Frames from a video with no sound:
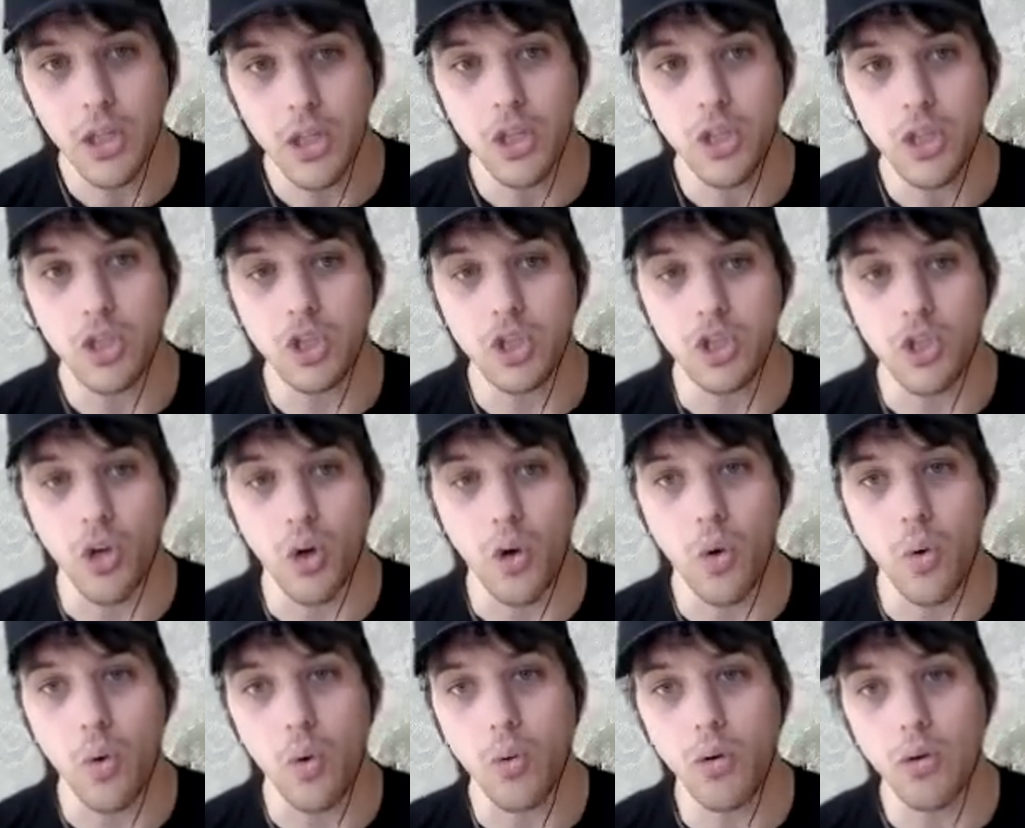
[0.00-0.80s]

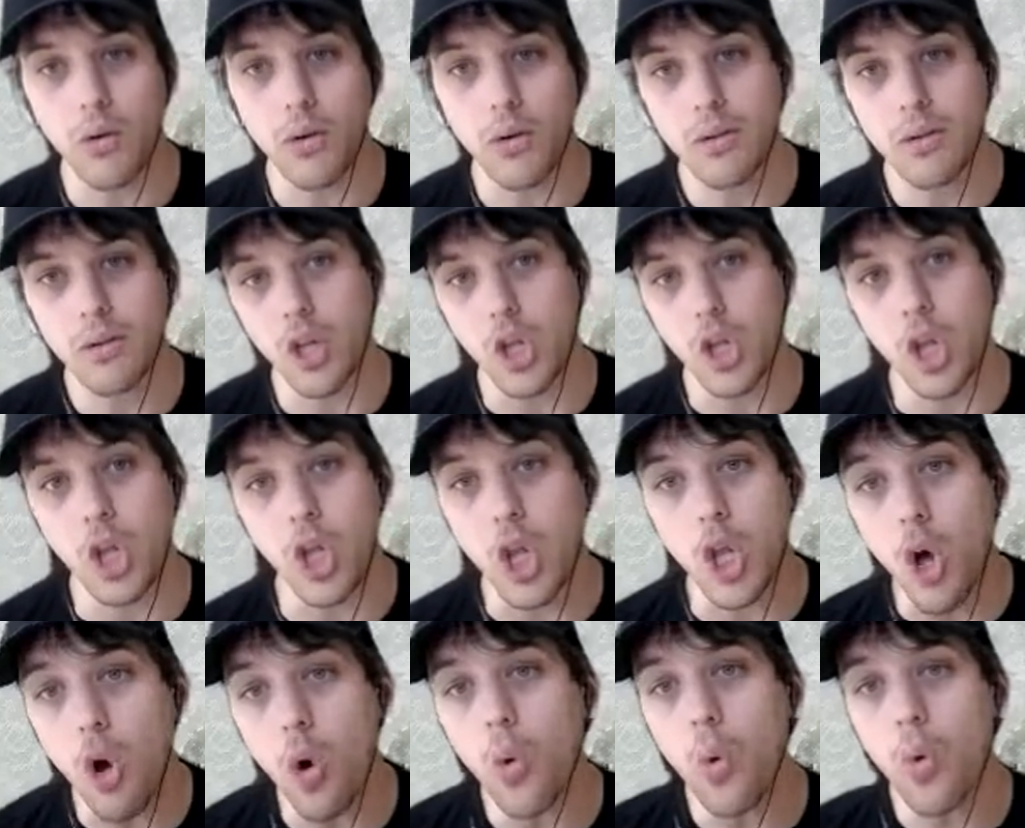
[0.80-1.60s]
So
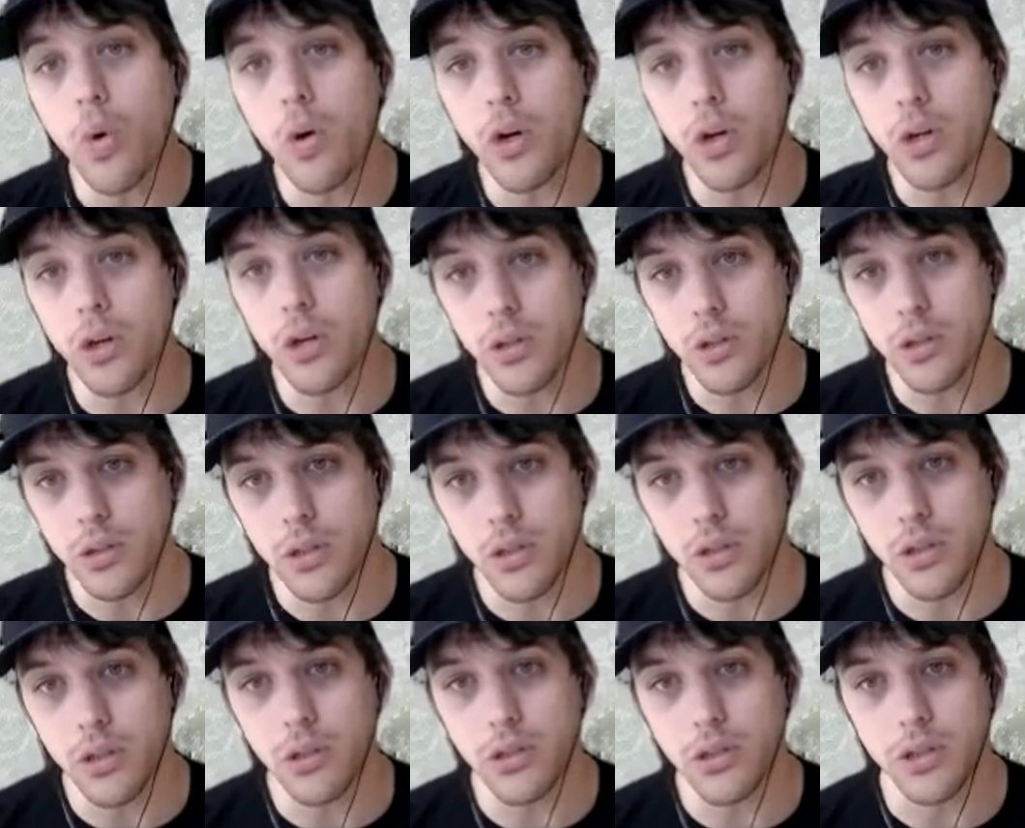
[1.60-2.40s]
lower
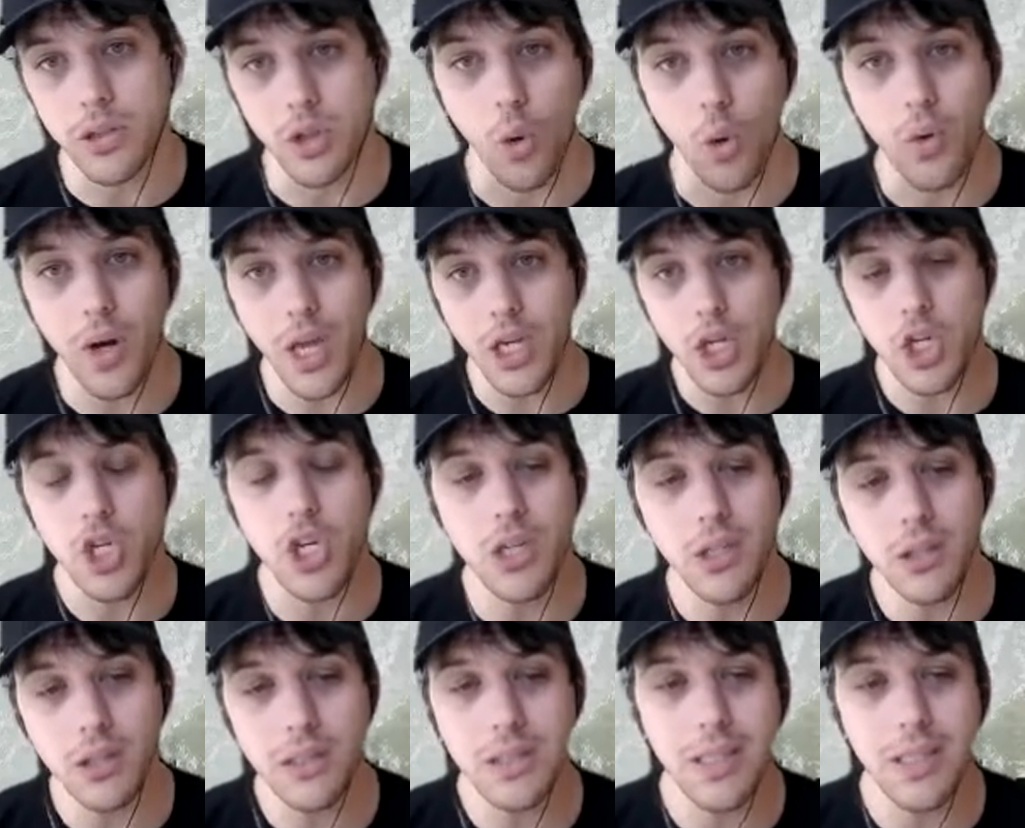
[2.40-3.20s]

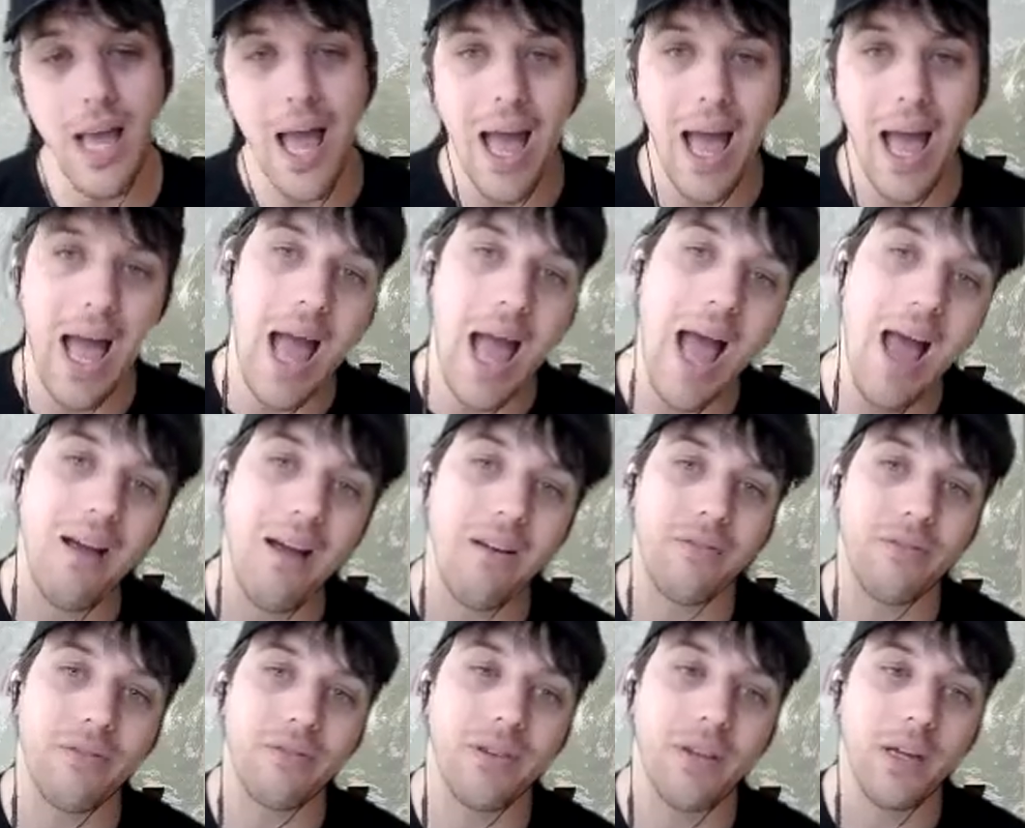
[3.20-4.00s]
donations
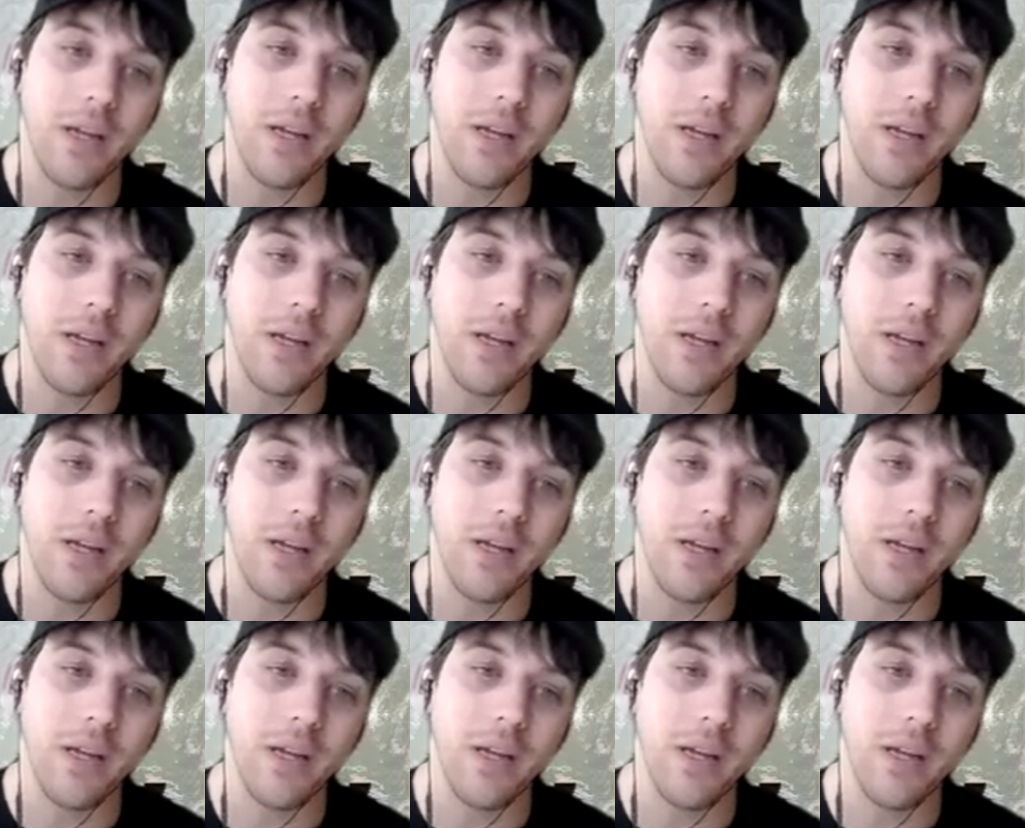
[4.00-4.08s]
have